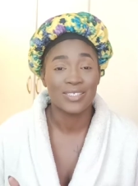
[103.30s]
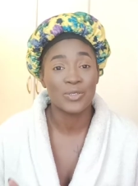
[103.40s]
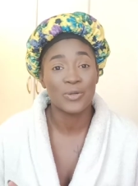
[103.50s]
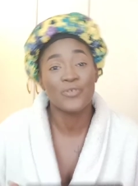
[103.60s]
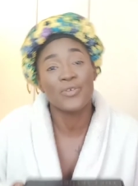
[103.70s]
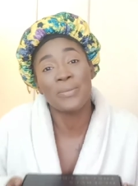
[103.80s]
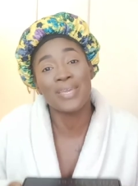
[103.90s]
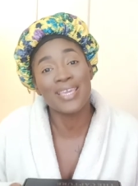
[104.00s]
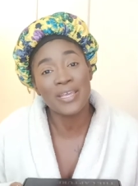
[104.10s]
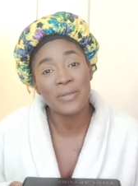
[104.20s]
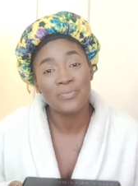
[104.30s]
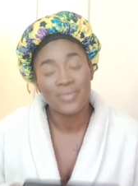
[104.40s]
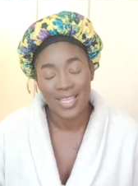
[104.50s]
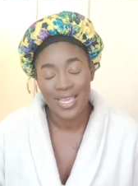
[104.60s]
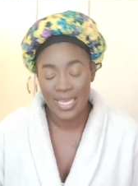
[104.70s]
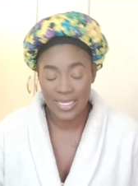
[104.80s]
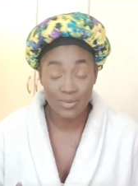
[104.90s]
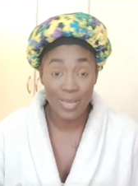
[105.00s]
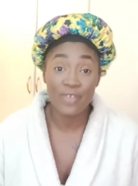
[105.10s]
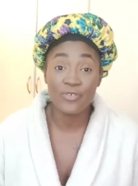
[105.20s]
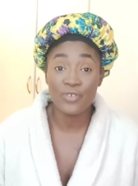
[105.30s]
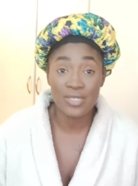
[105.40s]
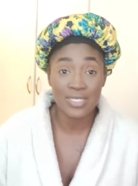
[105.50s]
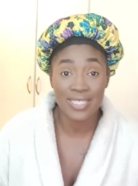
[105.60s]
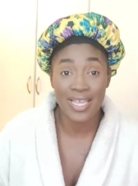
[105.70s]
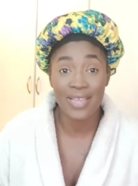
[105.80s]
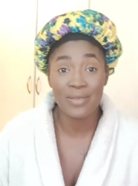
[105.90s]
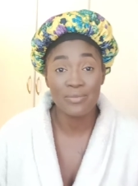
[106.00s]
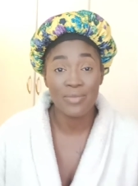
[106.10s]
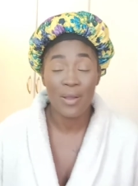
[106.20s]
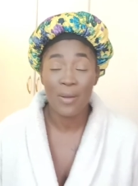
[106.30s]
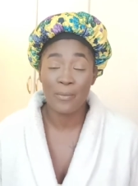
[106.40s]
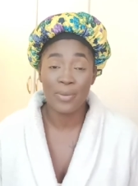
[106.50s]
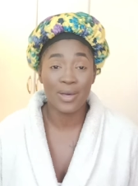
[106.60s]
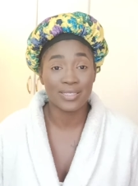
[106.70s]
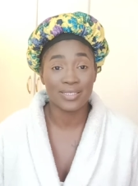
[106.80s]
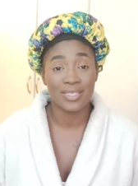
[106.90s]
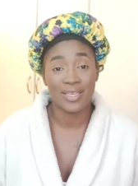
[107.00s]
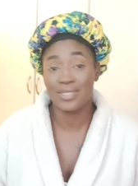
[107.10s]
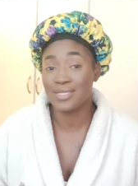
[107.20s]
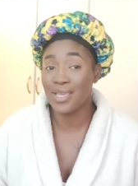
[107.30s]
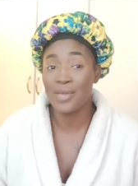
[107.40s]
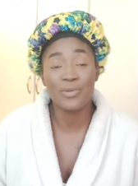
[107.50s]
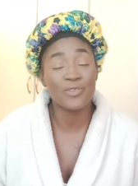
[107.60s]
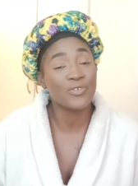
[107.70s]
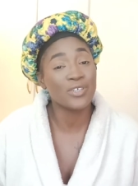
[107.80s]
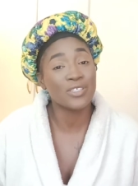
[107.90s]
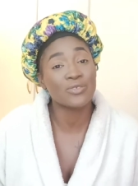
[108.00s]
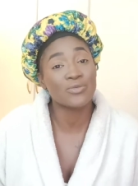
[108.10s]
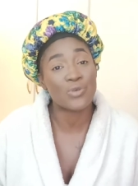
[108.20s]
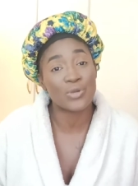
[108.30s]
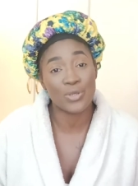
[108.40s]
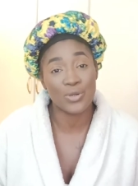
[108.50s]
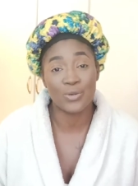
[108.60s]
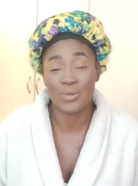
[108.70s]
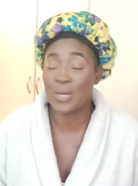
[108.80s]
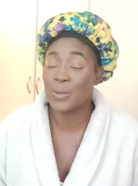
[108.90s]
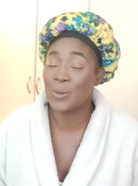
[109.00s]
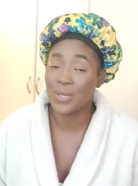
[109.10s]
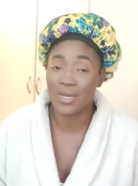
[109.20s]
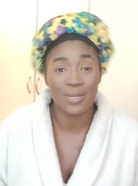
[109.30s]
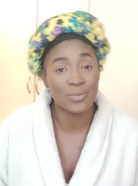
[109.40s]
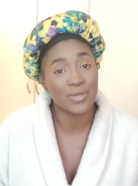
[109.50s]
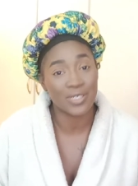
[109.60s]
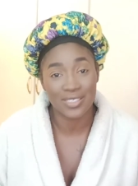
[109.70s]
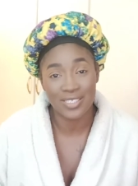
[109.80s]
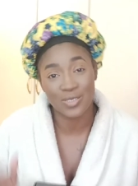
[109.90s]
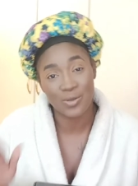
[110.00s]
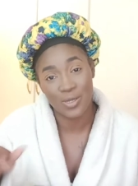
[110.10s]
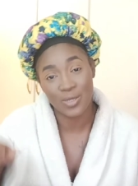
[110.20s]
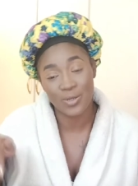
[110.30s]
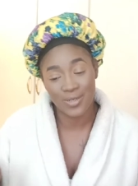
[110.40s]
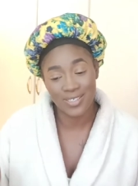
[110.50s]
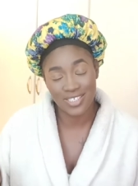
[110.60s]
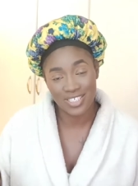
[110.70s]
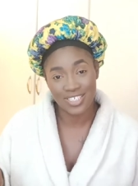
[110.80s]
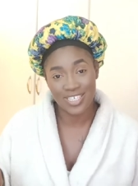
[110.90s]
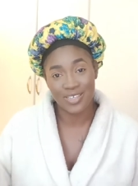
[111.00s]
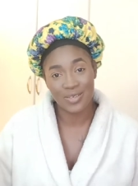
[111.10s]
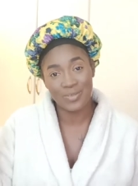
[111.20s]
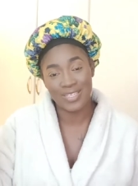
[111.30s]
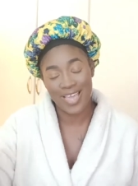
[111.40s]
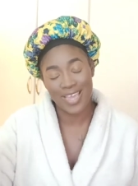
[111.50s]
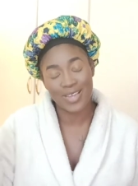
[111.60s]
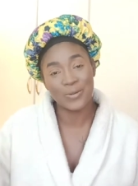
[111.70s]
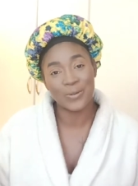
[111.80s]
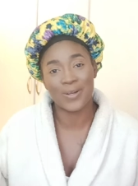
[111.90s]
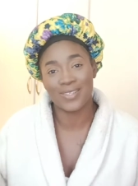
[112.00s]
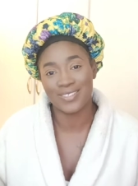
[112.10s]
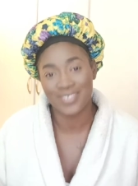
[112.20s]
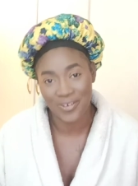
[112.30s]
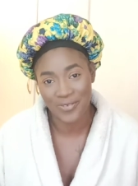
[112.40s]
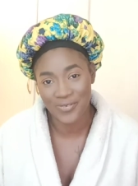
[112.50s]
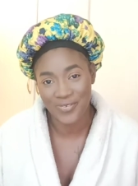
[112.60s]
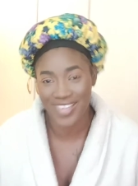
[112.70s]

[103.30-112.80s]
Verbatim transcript: So, for me, it's my first time but it's about first rodeo local products because all you know on this channel we like local stuff.